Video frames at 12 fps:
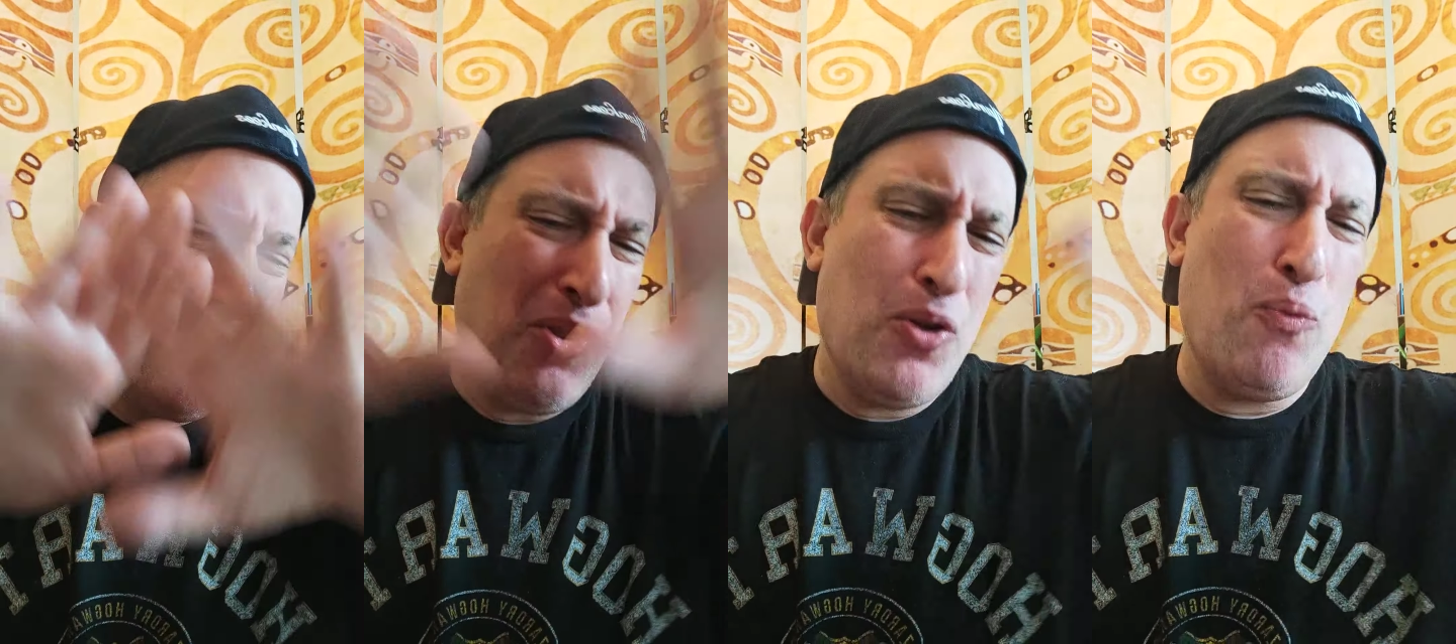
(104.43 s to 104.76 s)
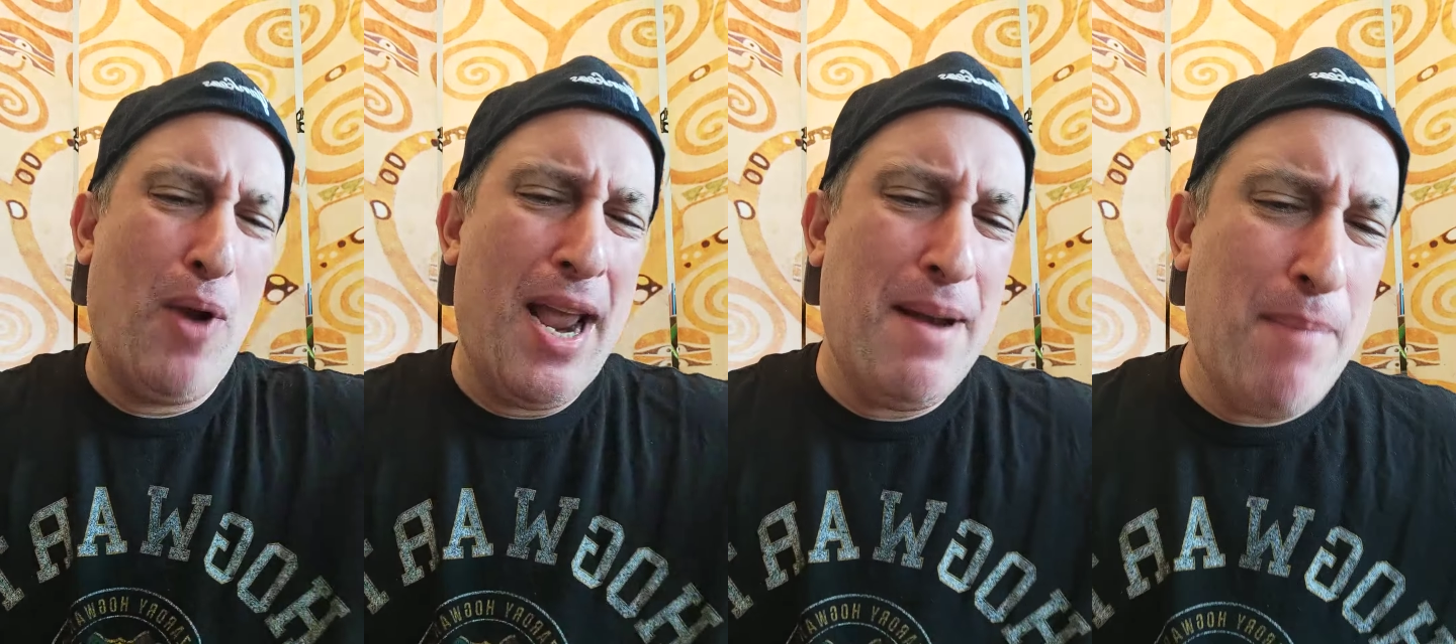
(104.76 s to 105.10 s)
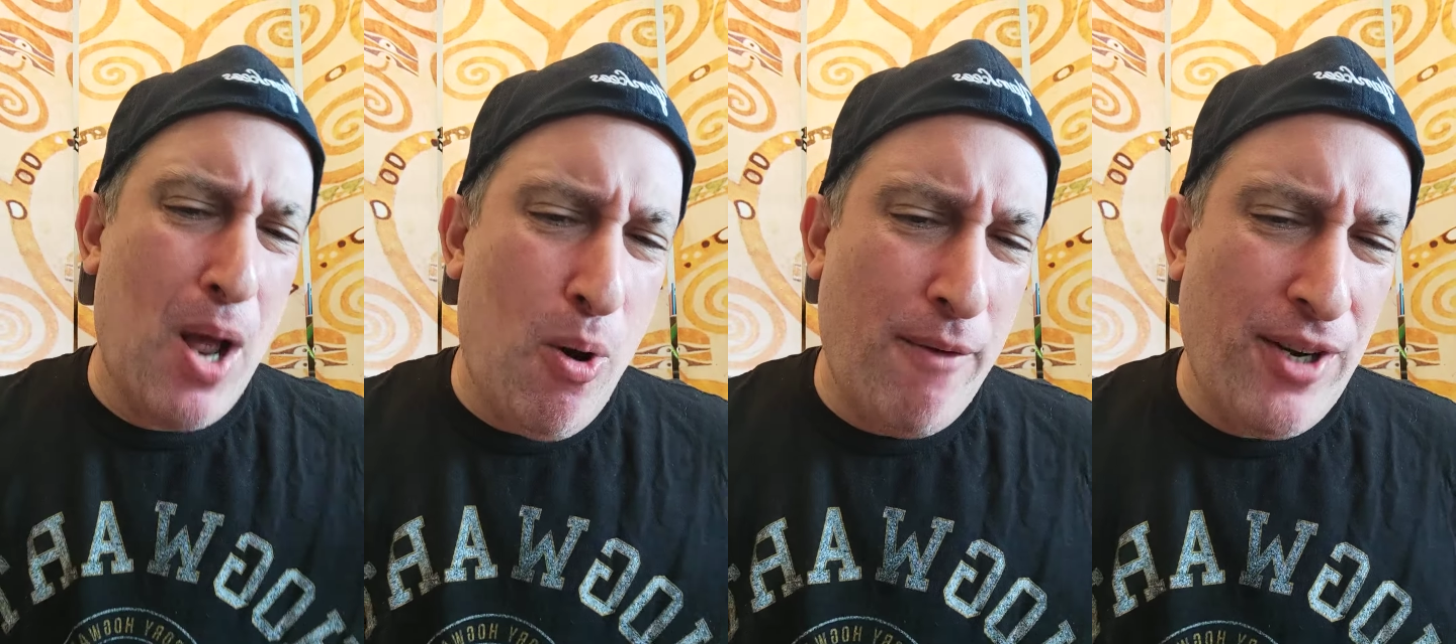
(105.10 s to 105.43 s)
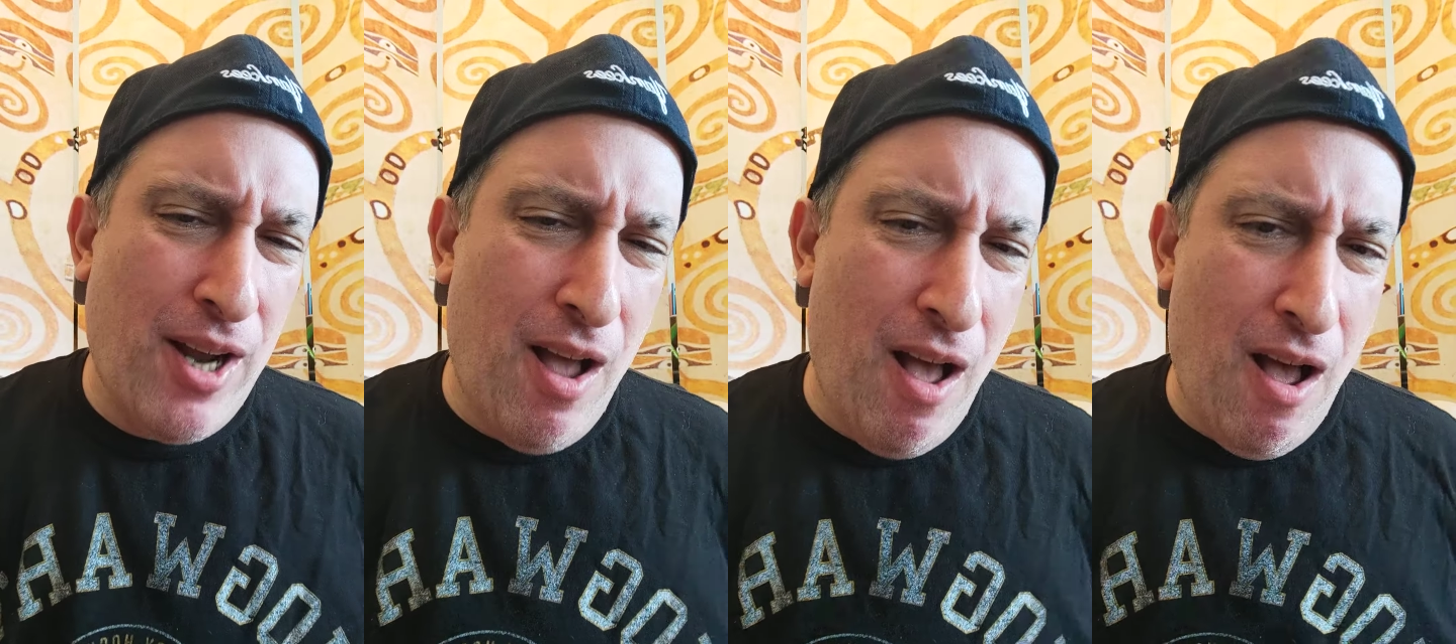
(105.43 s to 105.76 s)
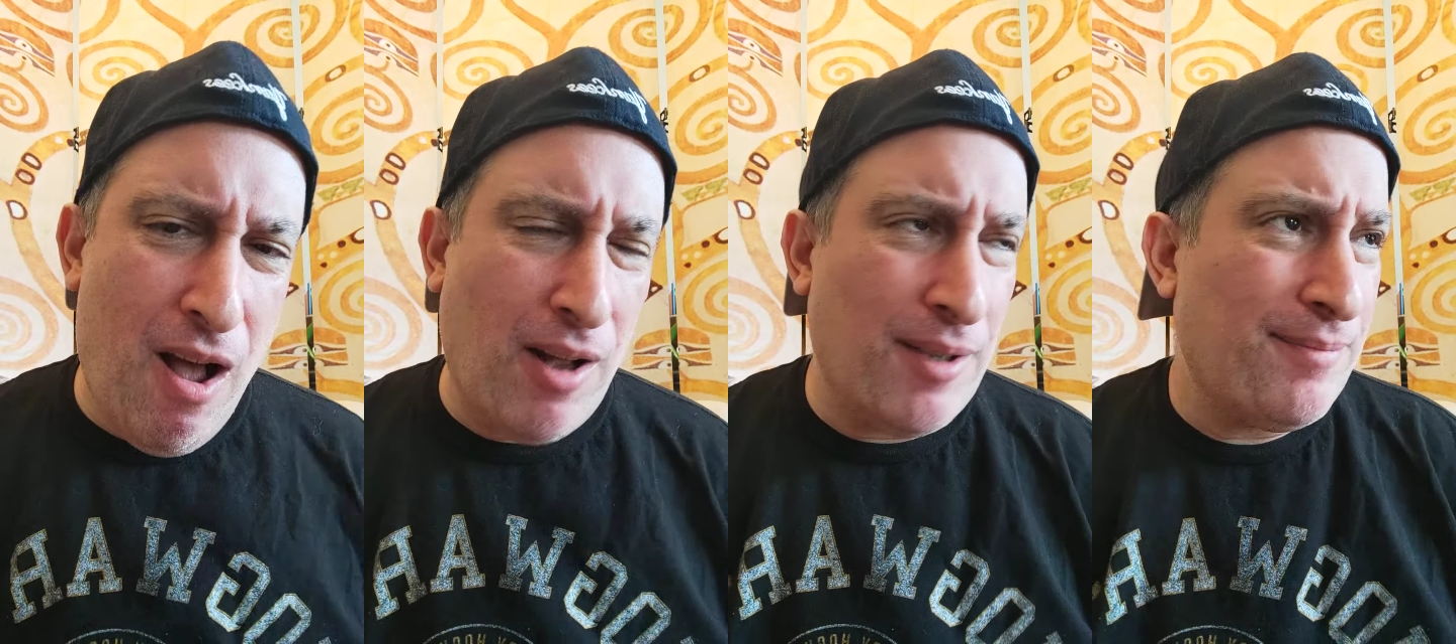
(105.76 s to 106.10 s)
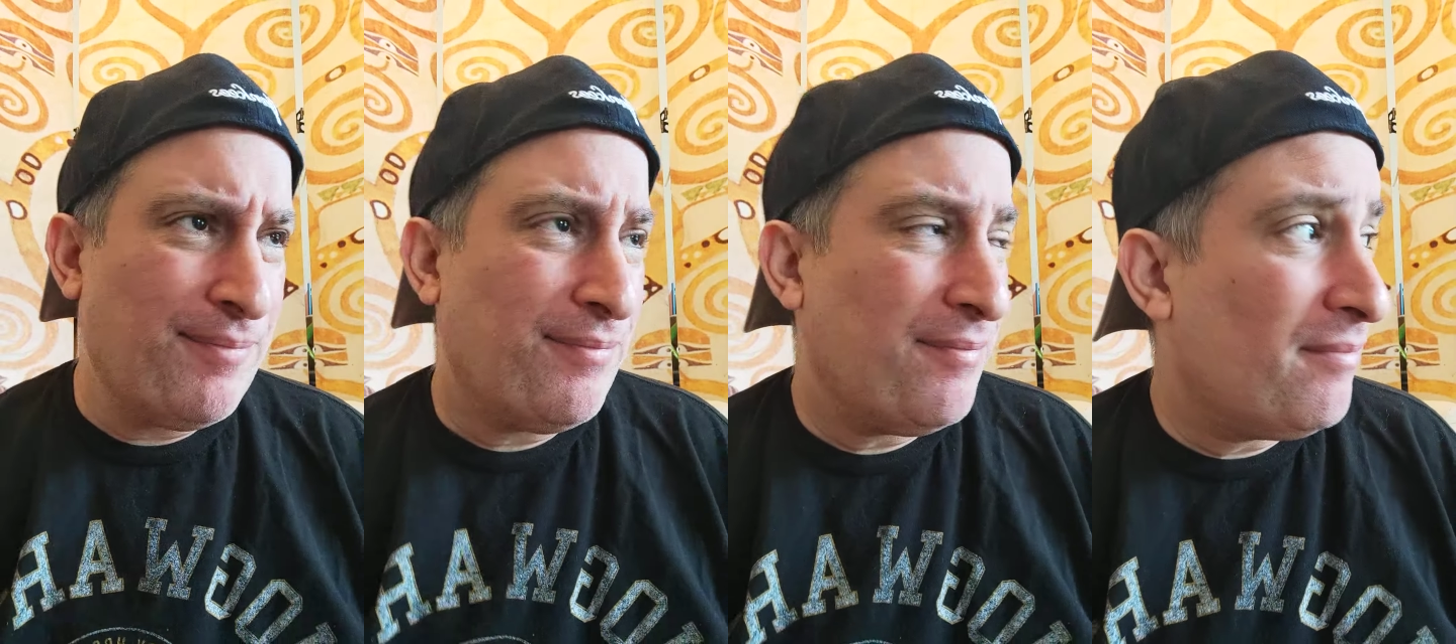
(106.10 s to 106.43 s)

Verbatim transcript: the rainbow of it all.